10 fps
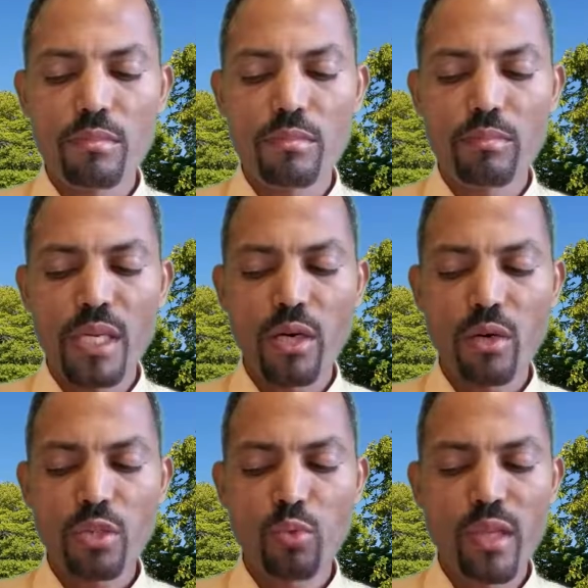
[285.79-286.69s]

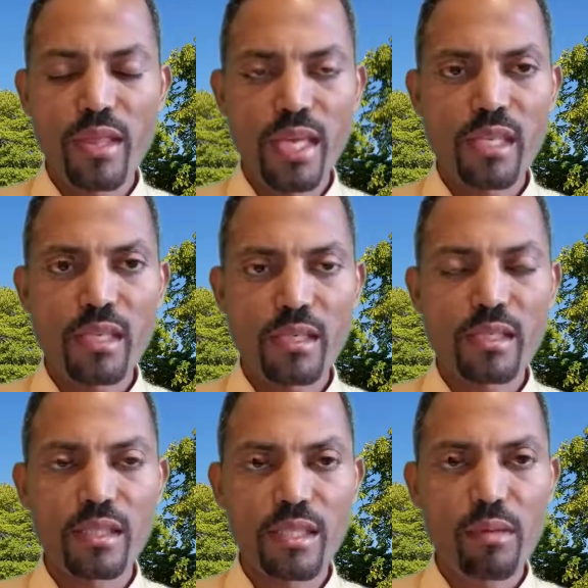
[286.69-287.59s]
because we think
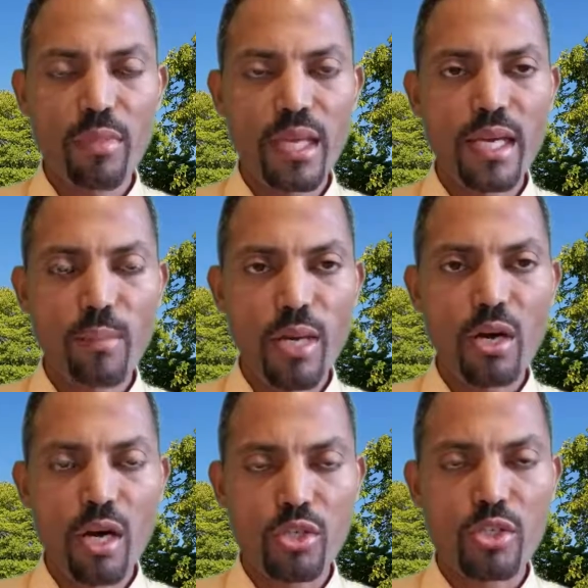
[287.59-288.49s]
something about
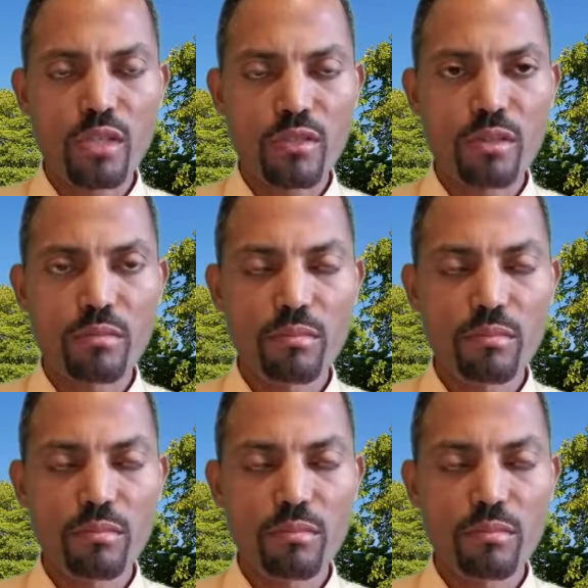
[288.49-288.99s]
ourselves,